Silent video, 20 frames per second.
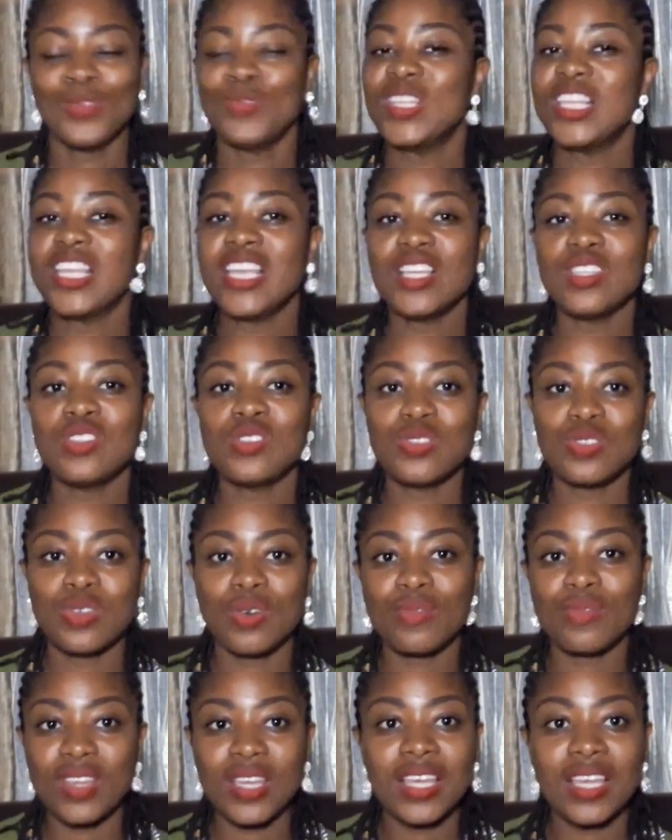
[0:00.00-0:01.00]
With a
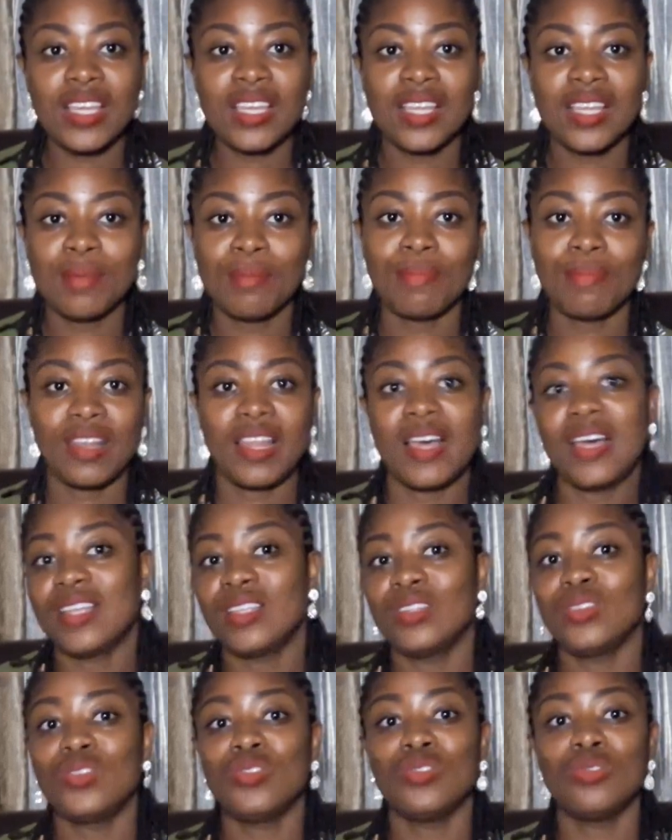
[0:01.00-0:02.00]
survey plan,